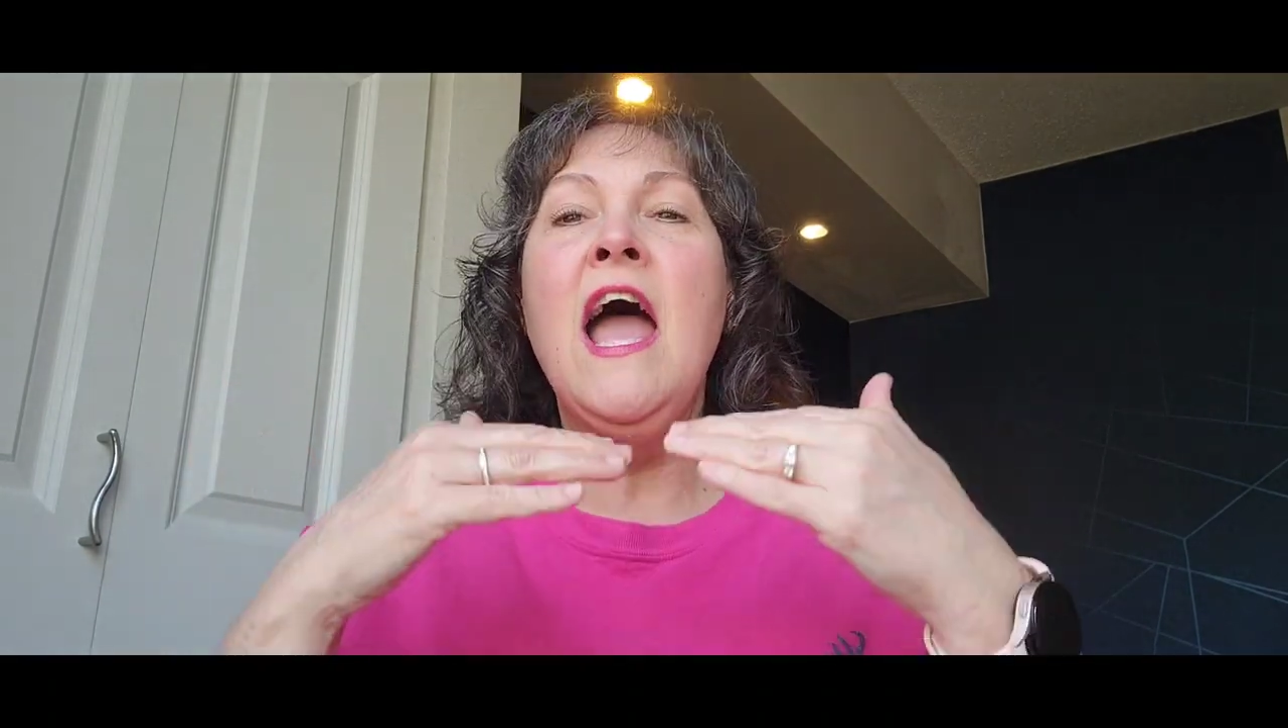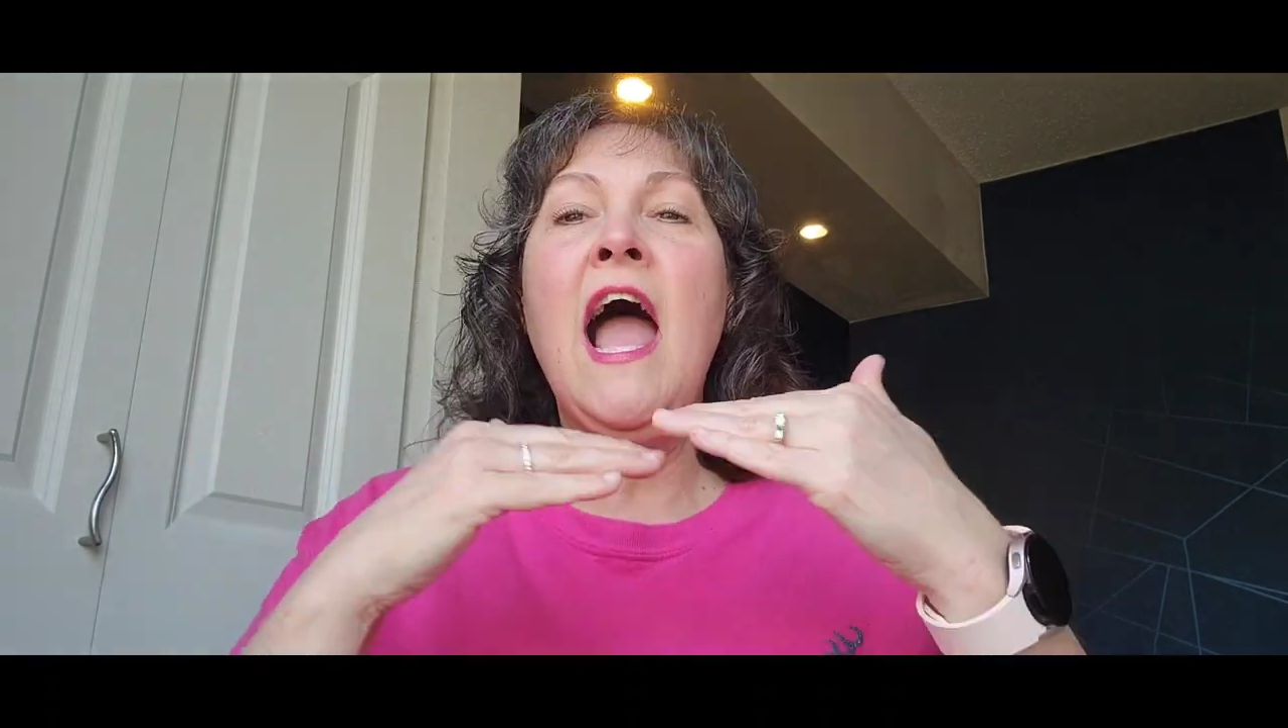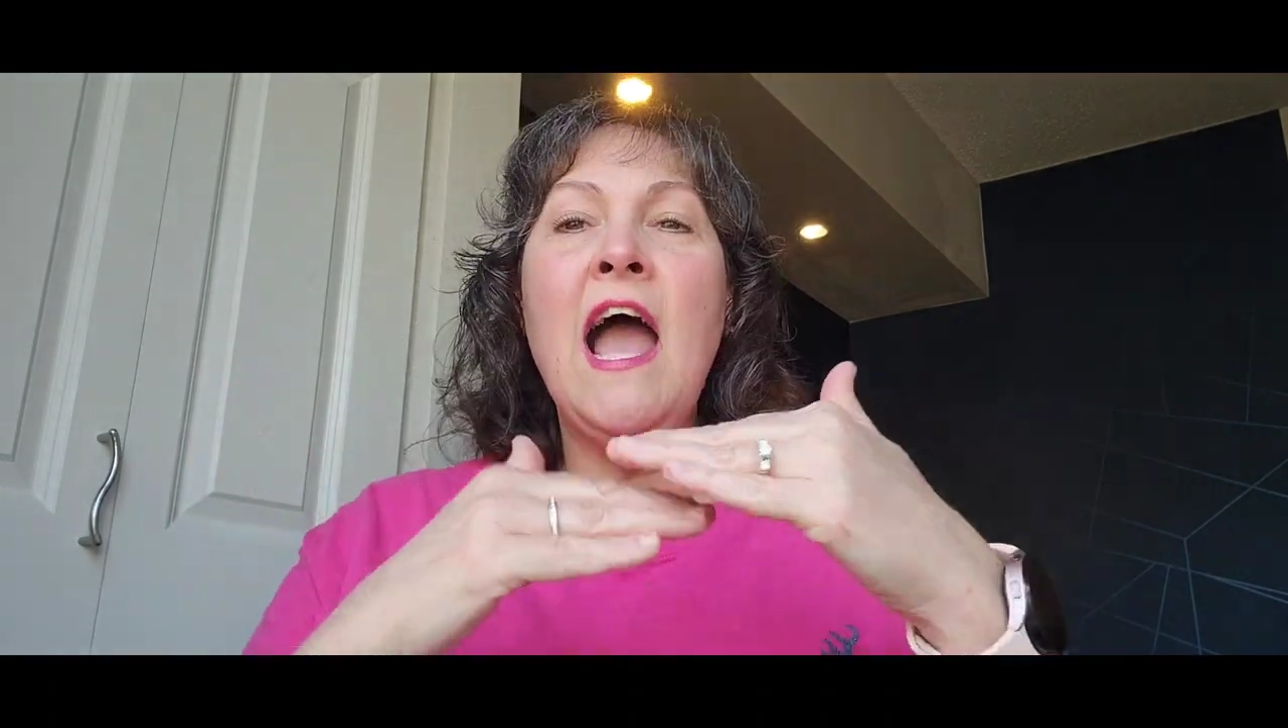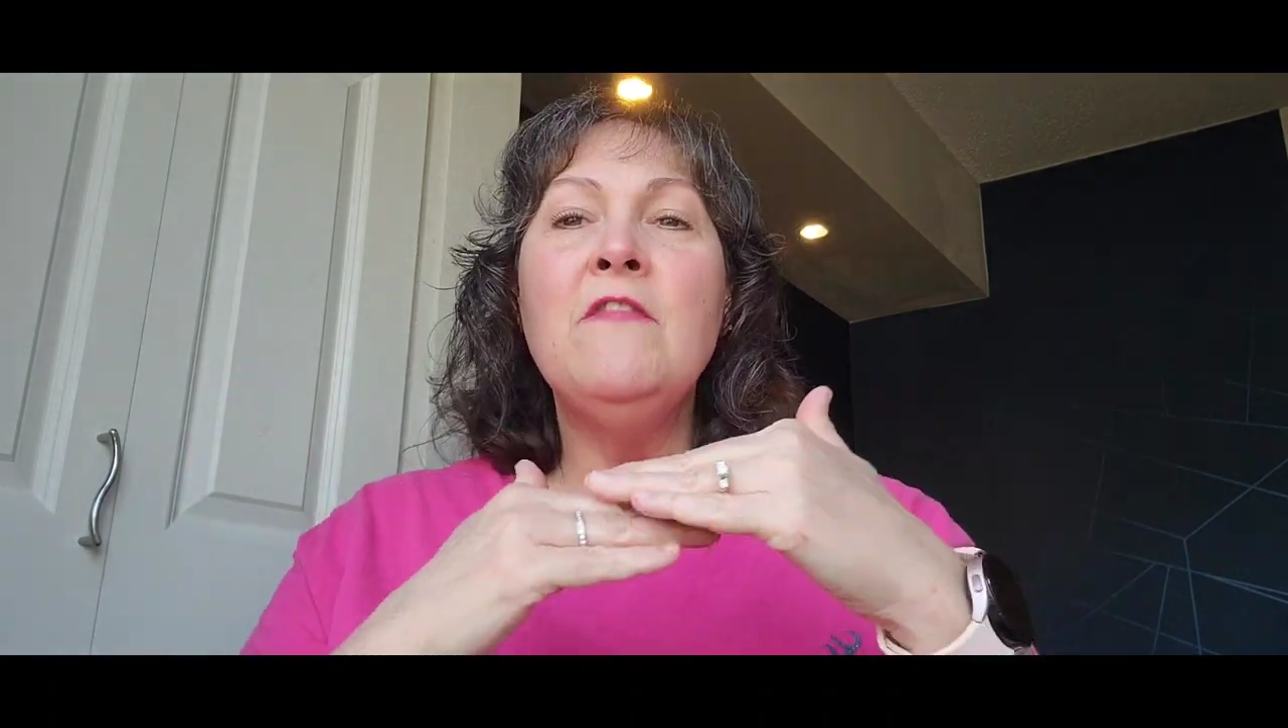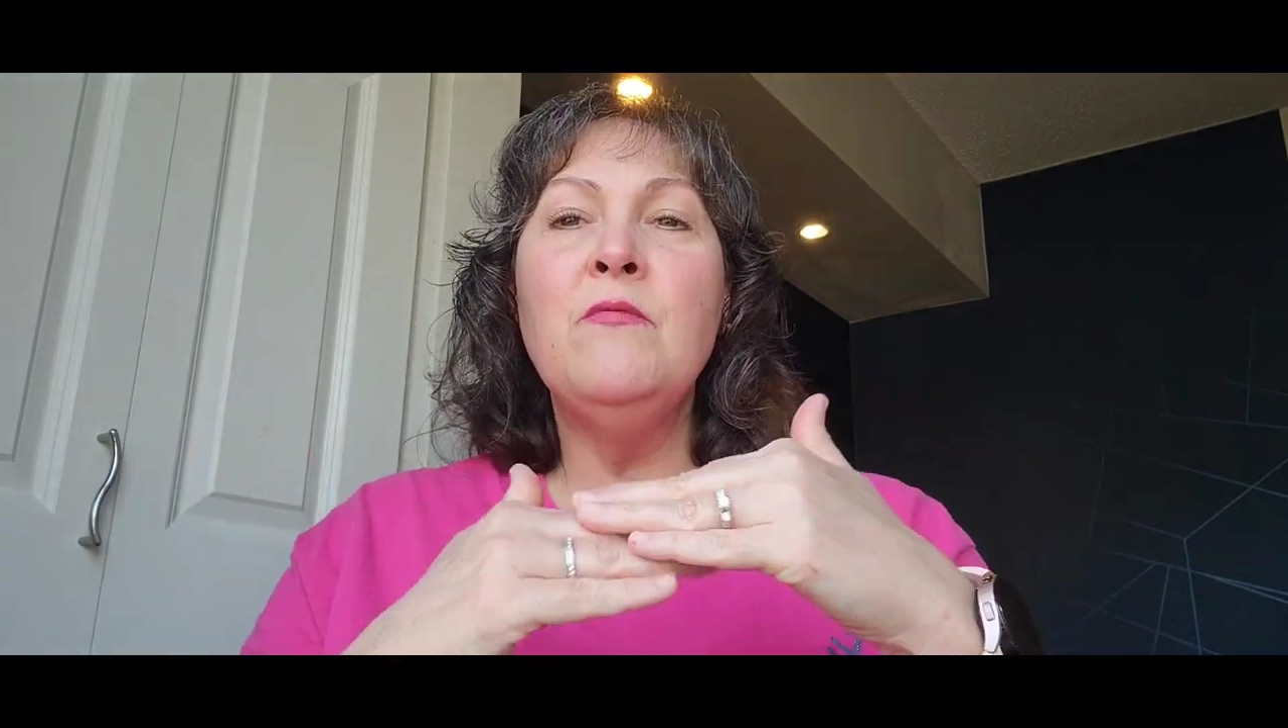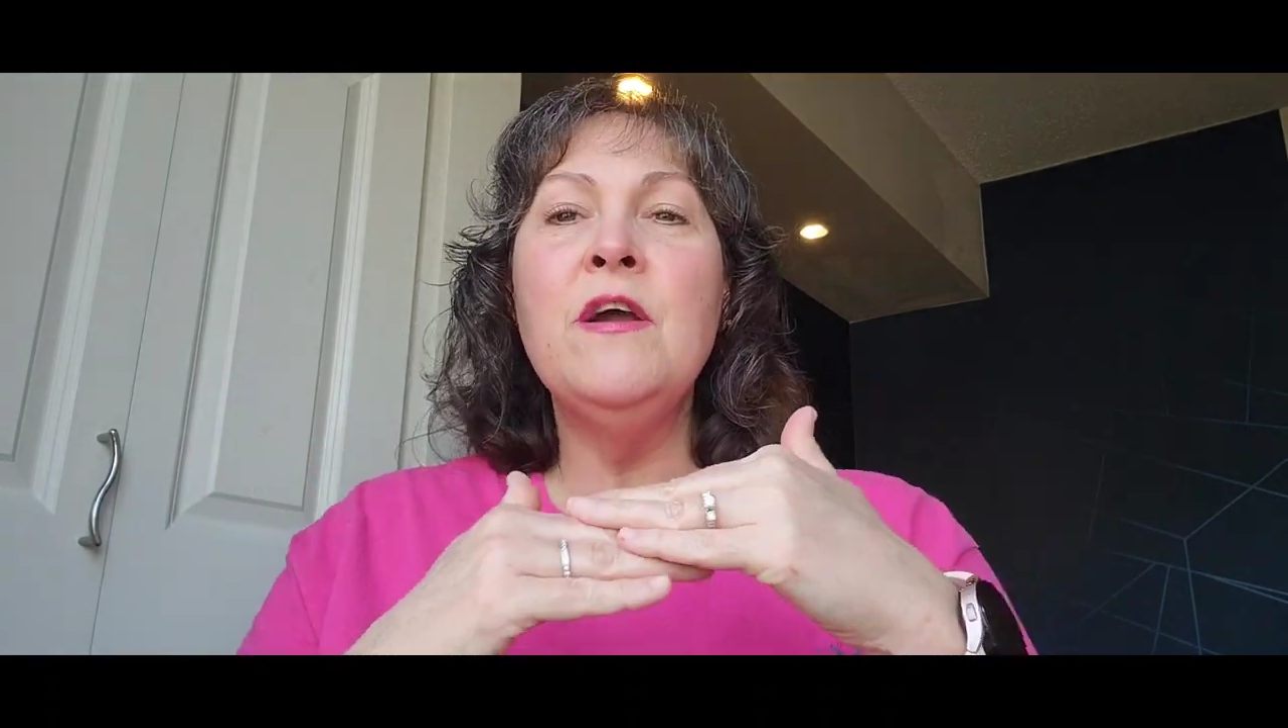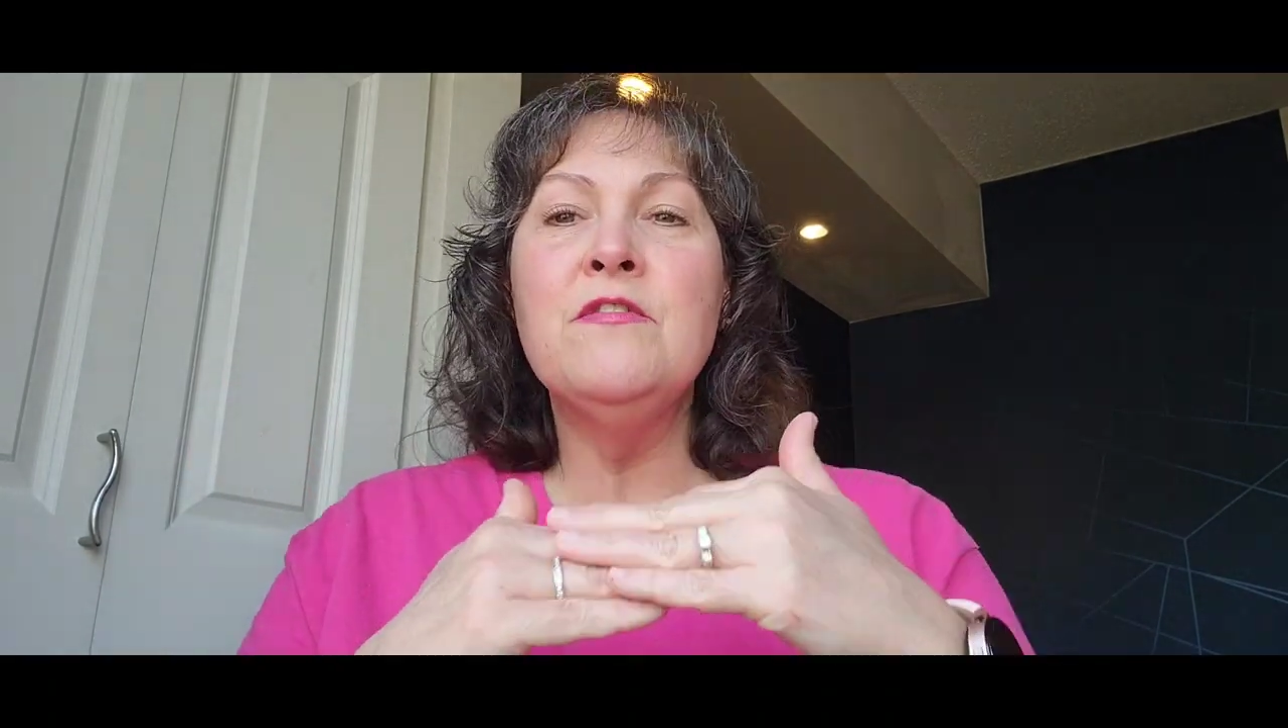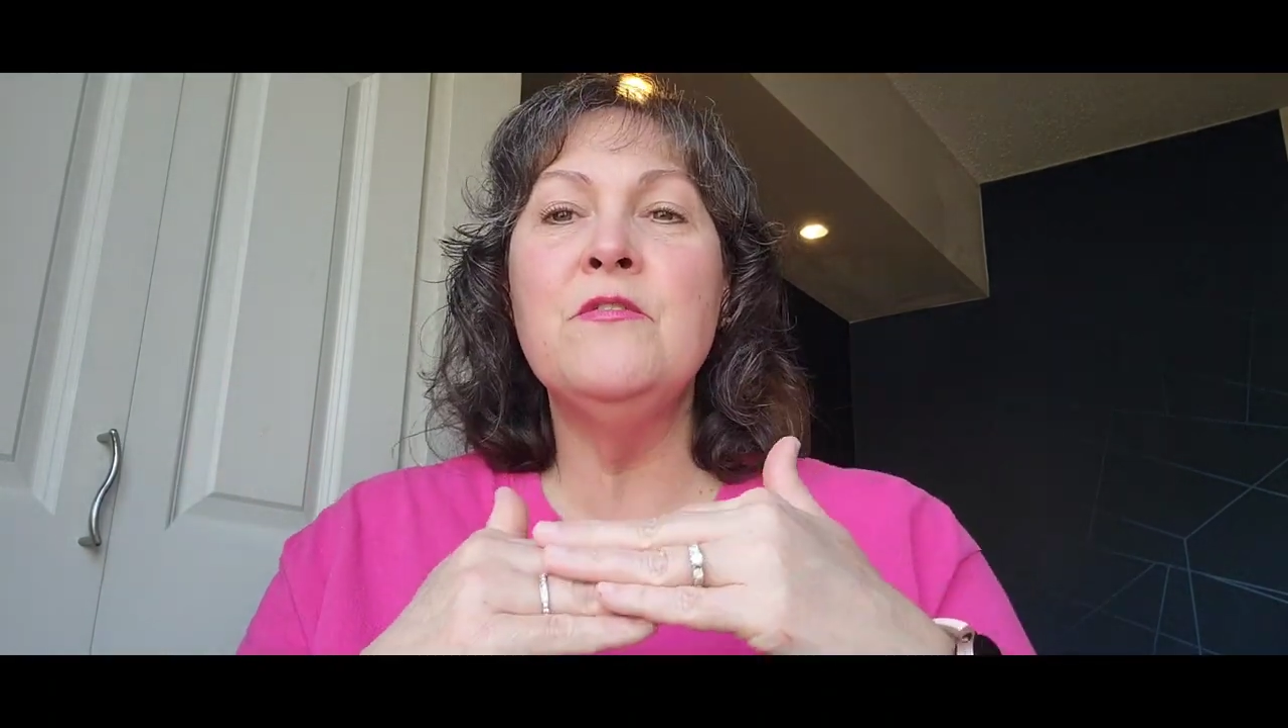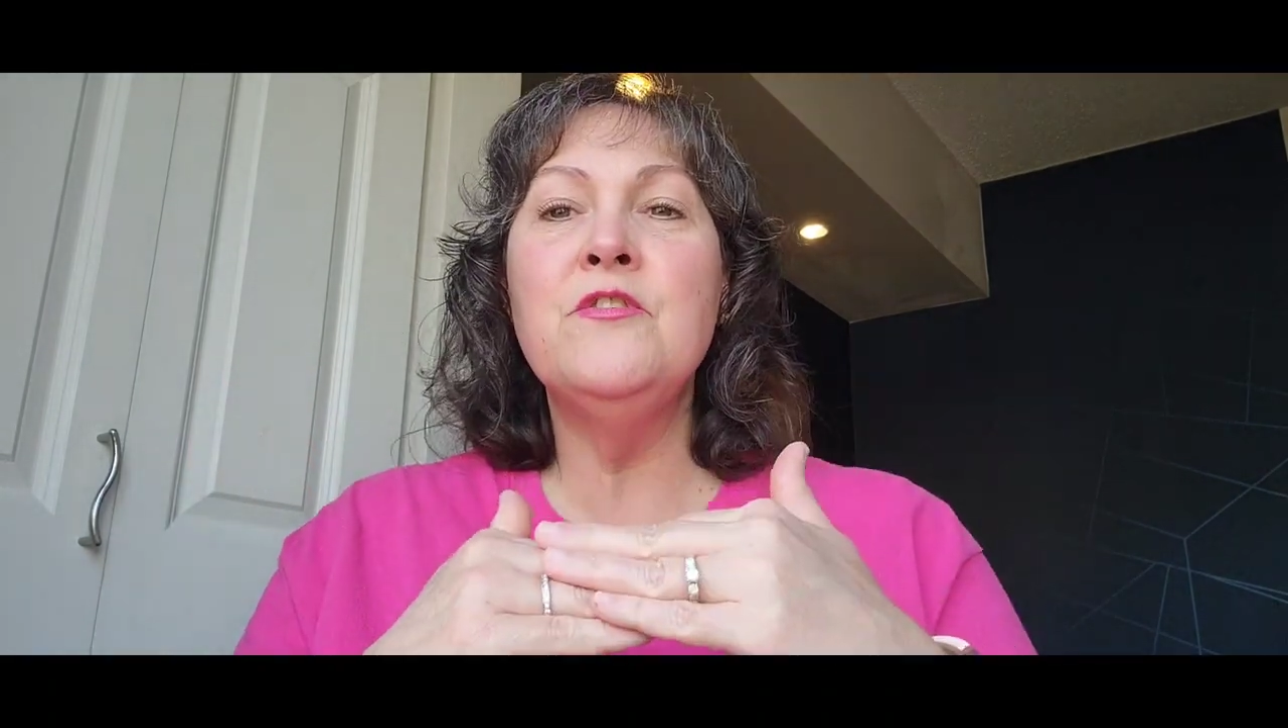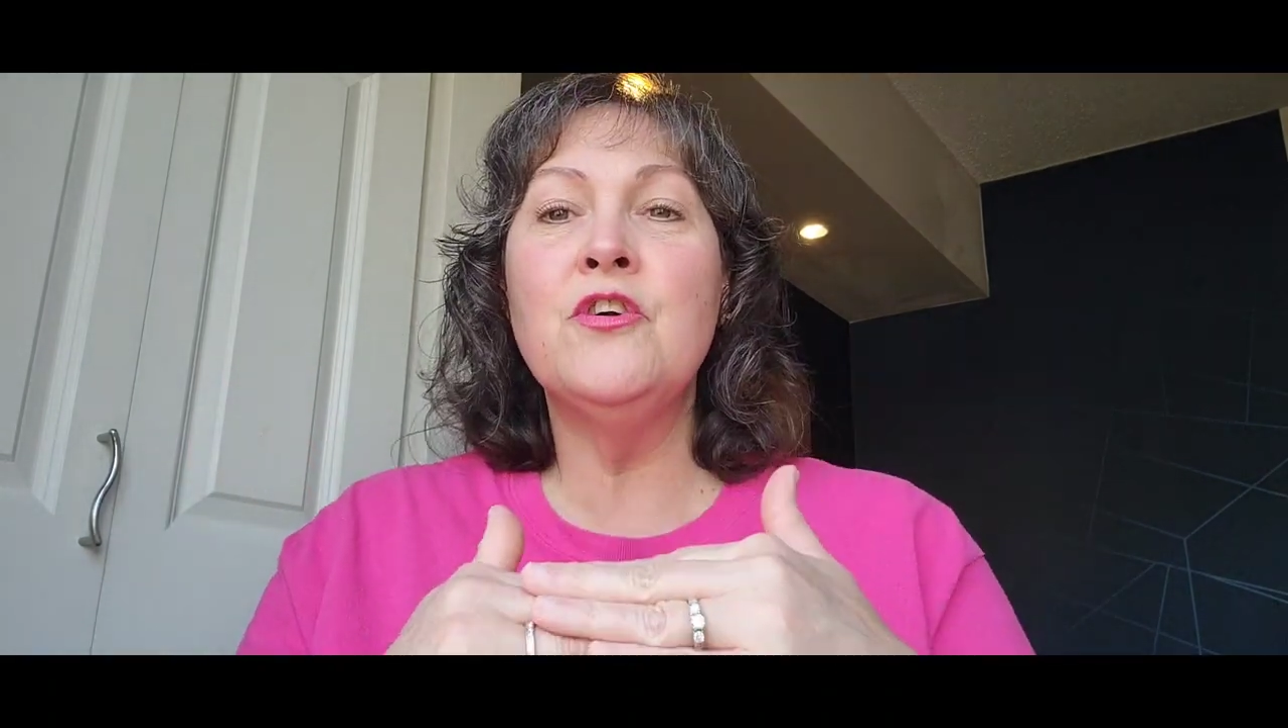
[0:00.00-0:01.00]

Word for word: halfway through the